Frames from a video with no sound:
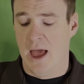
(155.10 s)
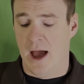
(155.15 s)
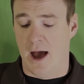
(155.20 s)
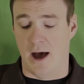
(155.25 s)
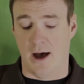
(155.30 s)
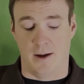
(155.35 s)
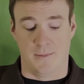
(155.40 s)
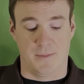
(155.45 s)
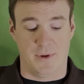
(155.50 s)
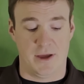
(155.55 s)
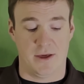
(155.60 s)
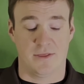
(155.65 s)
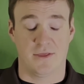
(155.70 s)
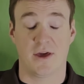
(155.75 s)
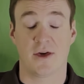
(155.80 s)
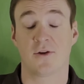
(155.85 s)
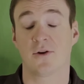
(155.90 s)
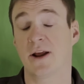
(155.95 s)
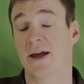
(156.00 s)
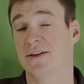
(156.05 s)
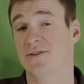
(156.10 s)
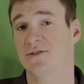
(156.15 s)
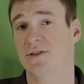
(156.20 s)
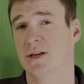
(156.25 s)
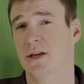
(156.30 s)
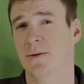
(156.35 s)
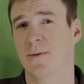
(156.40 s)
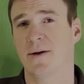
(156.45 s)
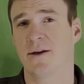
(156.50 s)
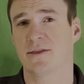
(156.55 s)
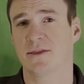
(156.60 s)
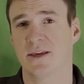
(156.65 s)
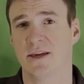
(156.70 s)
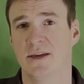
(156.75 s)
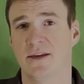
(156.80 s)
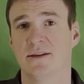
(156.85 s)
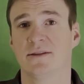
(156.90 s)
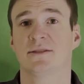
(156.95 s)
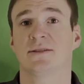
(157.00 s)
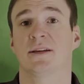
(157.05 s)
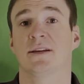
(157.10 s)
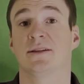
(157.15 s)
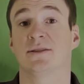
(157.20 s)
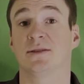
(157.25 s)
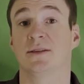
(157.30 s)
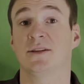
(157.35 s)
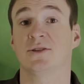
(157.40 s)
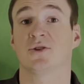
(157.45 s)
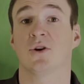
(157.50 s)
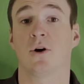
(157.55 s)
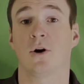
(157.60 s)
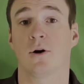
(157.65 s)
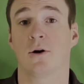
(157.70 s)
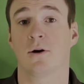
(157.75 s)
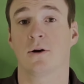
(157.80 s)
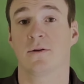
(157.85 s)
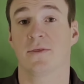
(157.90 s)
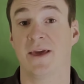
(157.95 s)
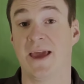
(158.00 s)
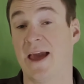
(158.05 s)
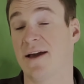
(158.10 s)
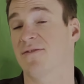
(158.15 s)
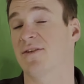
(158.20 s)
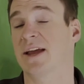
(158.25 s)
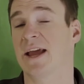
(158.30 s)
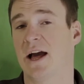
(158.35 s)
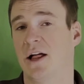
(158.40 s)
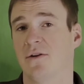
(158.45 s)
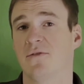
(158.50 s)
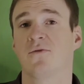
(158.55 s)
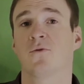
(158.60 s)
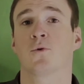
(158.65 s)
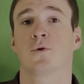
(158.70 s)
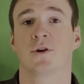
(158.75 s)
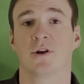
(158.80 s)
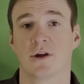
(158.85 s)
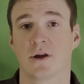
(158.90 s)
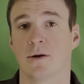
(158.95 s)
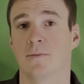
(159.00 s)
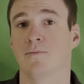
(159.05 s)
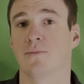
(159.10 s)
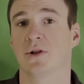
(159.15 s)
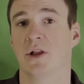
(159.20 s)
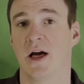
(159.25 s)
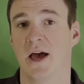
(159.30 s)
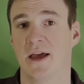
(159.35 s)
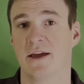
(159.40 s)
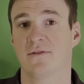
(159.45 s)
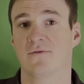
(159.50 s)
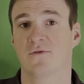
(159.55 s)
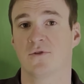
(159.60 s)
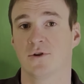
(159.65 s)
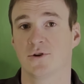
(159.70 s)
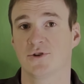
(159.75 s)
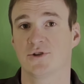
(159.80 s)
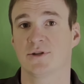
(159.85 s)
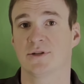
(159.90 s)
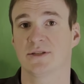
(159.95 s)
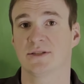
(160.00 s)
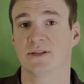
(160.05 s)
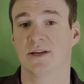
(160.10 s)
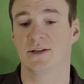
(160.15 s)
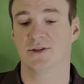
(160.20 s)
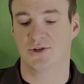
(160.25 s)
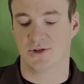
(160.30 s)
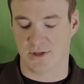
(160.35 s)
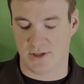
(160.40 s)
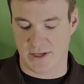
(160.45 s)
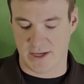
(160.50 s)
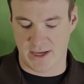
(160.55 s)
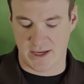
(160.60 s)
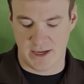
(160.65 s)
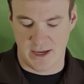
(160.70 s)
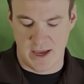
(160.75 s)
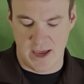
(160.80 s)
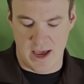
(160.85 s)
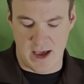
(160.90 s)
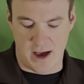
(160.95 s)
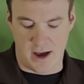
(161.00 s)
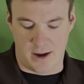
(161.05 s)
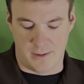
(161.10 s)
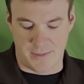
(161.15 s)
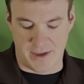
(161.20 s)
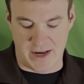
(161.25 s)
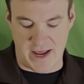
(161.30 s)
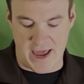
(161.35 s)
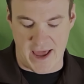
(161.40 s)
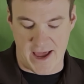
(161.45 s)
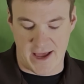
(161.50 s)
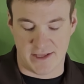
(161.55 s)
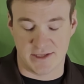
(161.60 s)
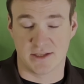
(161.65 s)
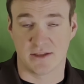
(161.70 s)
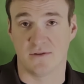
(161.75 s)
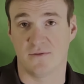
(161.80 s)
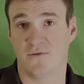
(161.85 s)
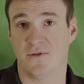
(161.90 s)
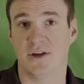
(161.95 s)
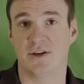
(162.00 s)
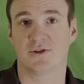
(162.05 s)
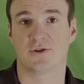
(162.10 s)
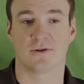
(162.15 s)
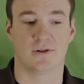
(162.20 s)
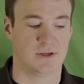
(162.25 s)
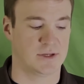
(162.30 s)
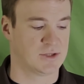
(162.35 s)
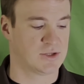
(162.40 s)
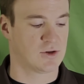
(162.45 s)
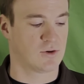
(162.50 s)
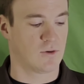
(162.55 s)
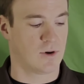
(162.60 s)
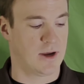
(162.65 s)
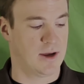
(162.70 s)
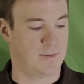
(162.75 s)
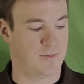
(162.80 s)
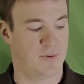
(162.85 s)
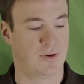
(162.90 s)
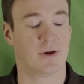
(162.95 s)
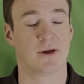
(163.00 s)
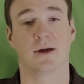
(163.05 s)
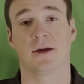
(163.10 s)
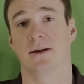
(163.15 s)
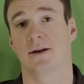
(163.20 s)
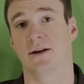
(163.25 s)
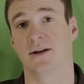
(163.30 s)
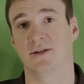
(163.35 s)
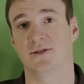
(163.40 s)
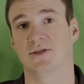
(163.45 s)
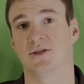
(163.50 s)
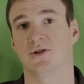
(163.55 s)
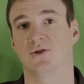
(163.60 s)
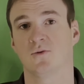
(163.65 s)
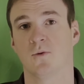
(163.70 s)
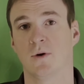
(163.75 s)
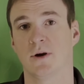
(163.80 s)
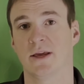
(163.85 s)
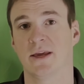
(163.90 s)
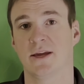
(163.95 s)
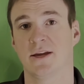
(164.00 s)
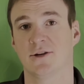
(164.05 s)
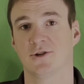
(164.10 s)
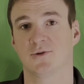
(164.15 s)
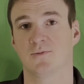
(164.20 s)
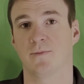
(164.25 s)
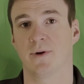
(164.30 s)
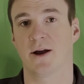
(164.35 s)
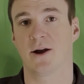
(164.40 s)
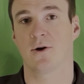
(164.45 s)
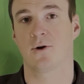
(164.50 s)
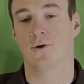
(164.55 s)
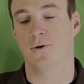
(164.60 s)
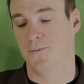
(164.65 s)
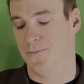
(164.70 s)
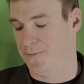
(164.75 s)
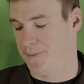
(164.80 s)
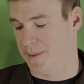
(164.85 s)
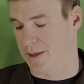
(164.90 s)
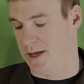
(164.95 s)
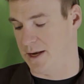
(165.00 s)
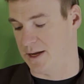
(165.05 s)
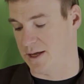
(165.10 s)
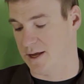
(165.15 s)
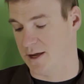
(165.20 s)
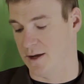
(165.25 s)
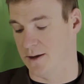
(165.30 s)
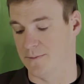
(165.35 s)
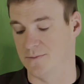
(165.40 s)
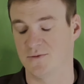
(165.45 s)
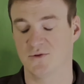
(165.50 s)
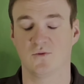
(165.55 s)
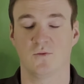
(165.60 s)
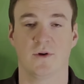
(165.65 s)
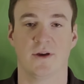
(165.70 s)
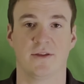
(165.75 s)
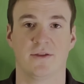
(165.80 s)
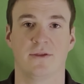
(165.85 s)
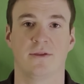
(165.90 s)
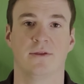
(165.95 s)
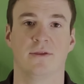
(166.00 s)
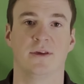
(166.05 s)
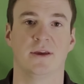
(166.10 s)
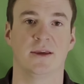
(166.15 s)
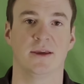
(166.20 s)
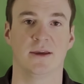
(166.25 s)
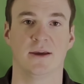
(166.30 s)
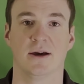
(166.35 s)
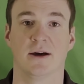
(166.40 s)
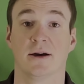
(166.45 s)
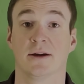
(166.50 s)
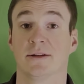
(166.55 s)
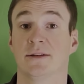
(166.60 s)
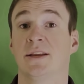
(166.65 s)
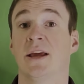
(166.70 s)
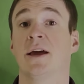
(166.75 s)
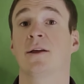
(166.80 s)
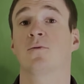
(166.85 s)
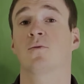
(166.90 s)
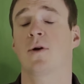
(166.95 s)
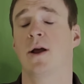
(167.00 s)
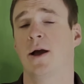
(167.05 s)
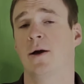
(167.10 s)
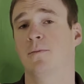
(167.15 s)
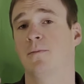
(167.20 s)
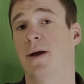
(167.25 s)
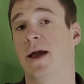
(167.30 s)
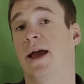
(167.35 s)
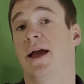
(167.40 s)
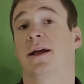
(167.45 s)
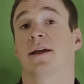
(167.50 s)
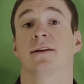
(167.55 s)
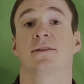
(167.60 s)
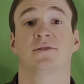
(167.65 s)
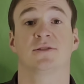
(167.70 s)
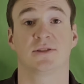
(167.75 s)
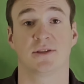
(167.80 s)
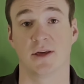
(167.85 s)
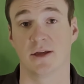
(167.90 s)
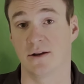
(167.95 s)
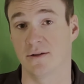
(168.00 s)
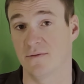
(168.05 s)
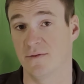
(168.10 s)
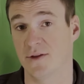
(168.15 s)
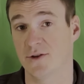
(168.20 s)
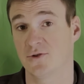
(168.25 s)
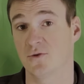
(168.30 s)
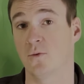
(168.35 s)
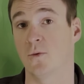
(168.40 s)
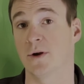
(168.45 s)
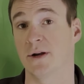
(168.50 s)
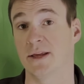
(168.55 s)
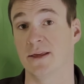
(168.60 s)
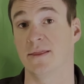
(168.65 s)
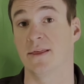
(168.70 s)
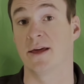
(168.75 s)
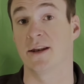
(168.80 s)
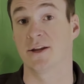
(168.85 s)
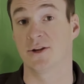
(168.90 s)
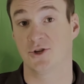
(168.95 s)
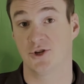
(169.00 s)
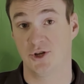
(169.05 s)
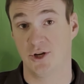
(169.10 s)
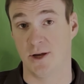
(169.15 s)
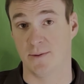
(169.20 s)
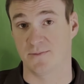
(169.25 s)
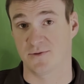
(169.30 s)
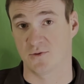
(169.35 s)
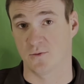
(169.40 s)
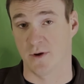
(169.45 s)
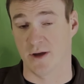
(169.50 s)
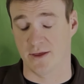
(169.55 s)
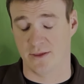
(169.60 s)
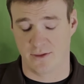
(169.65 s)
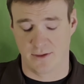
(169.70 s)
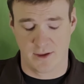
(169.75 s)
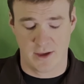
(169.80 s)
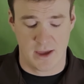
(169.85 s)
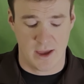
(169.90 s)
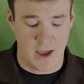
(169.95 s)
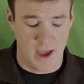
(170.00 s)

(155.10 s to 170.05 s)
The other nice thing about these is they have a California compliant version essentially. It adds the featureless grip, and it is the 20-inch barrel, and it comes with the 10-round mag instead of the 20 that it ships with.